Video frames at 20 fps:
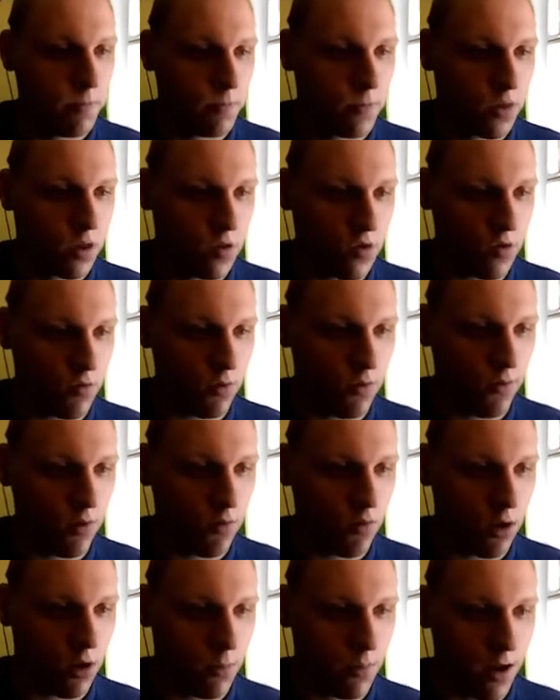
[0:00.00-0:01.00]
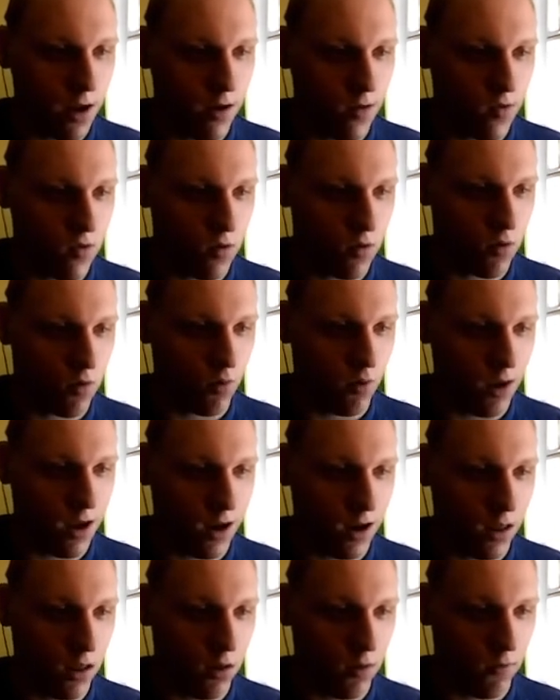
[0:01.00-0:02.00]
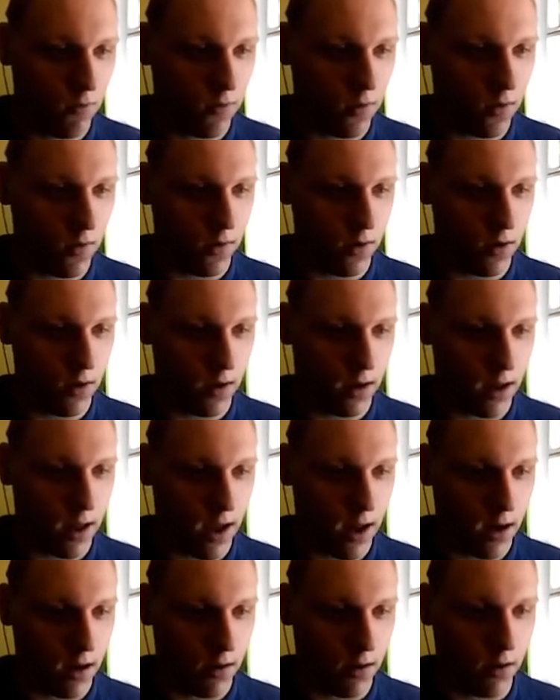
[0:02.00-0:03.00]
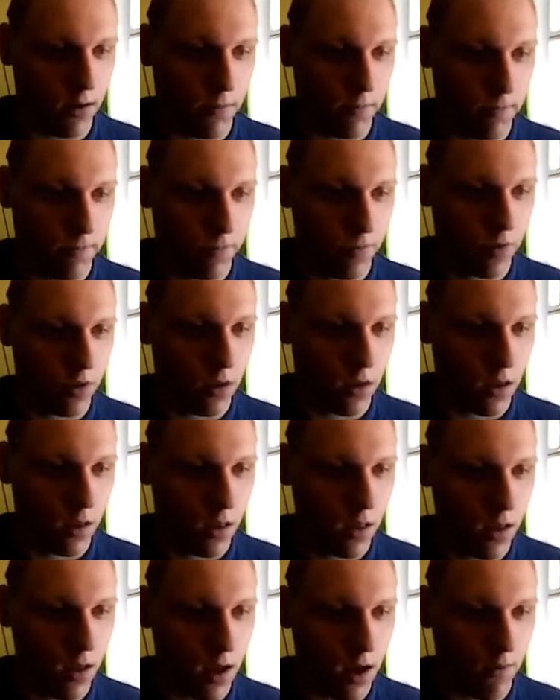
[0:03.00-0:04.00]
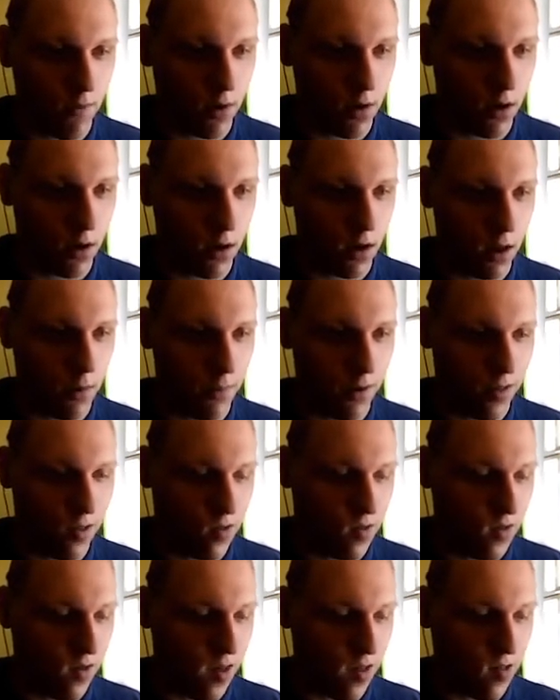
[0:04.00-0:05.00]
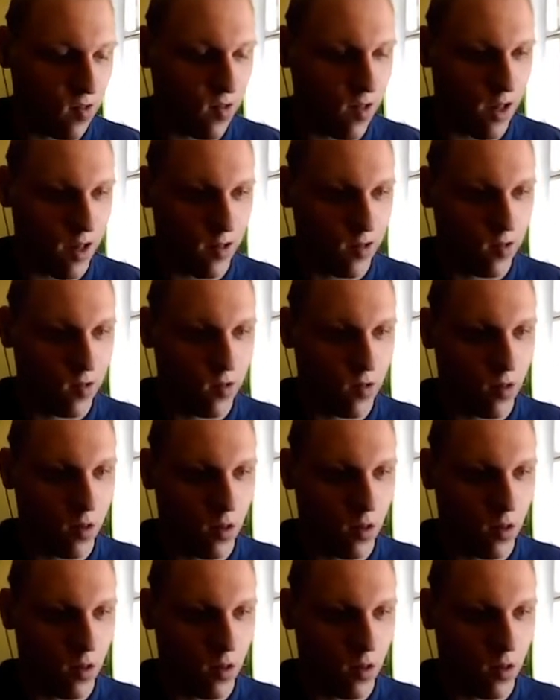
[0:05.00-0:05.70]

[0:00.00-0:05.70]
So one thing I recommend is to create a new folder again, and we're gonna name it CSS.